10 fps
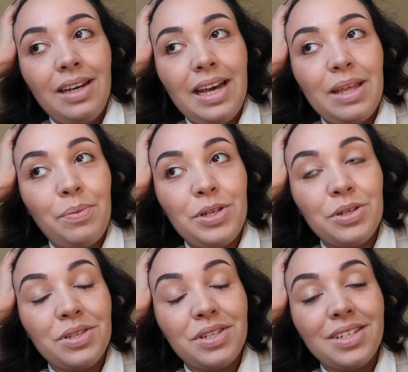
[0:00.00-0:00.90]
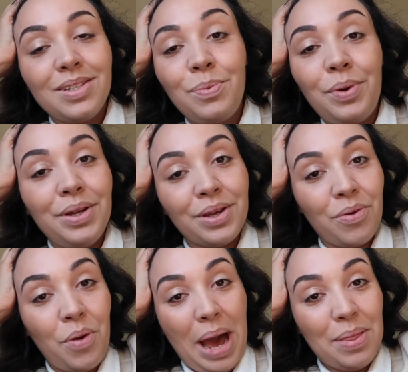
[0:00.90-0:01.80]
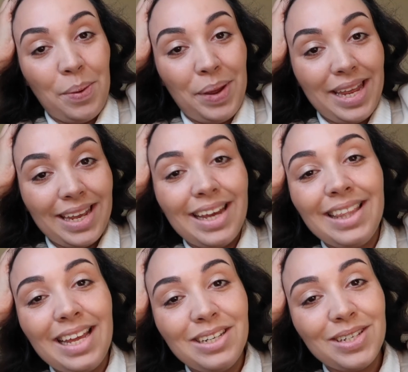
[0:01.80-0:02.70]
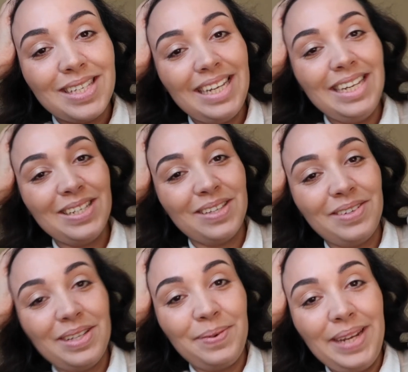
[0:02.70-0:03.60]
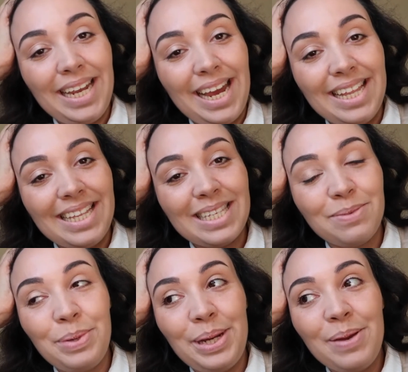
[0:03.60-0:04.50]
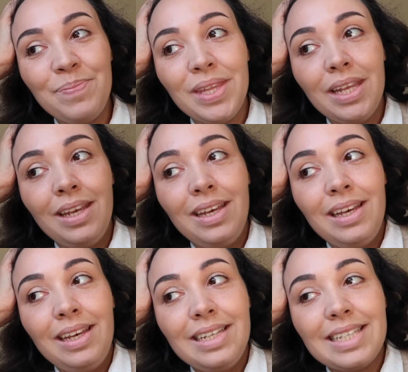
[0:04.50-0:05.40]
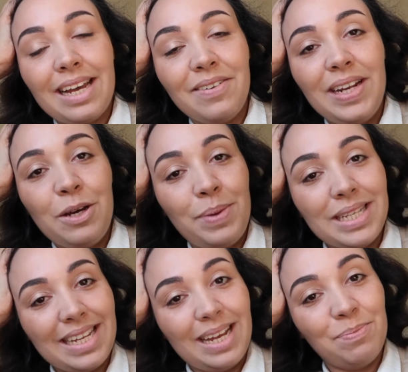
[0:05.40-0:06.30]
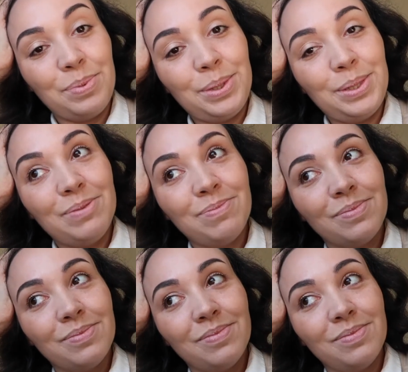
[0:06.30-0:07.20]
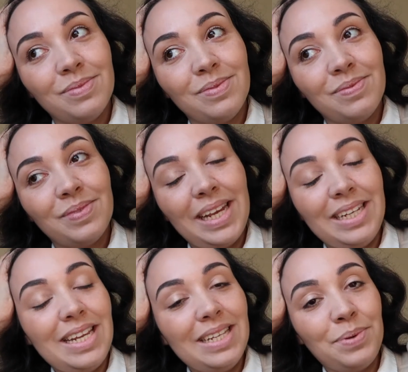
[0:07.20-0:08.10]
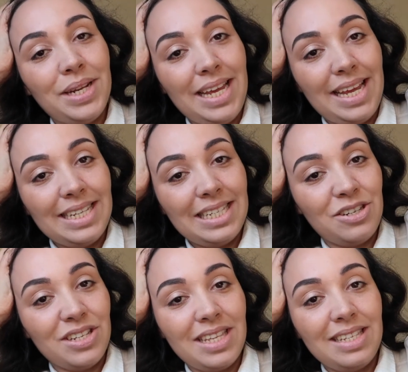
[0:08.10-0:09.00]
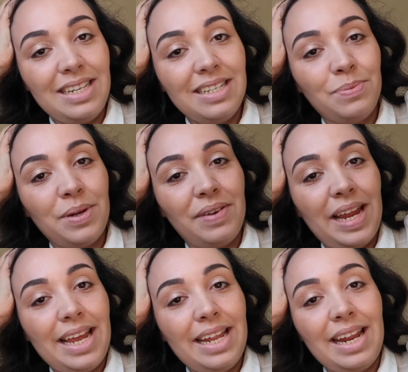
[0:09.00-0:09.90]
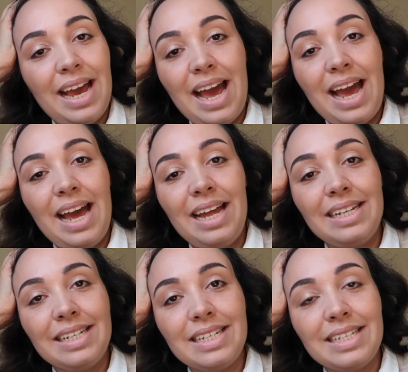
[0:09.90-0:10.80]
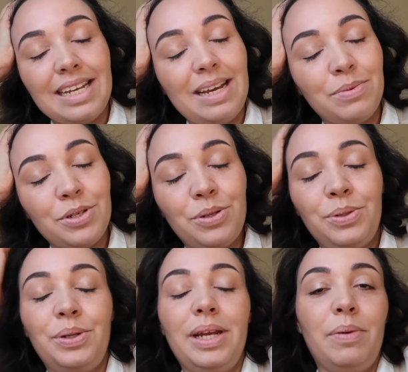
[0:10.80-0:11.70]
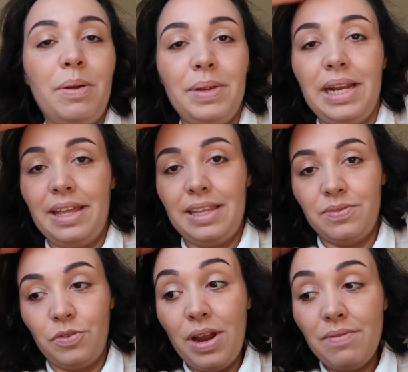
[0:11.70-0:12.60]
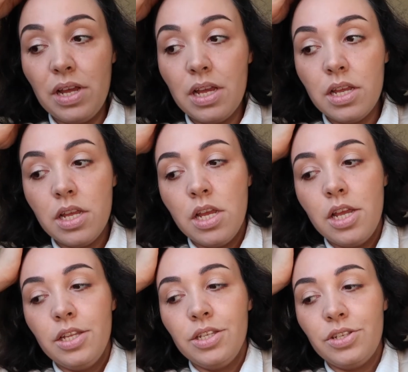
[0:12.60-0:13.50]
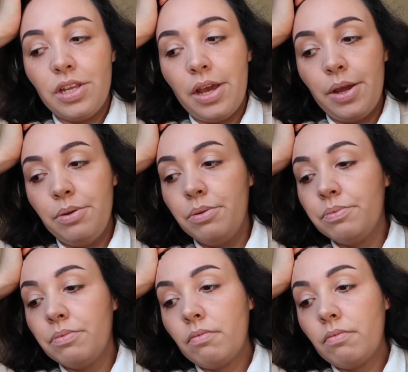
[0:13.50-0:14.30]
and then we just work throughout the week and then just see each other at the weekends. But it's kind of a little bit sad, but it is what it is. It's just the season we're in, and I'm sure it won't be like this forever. So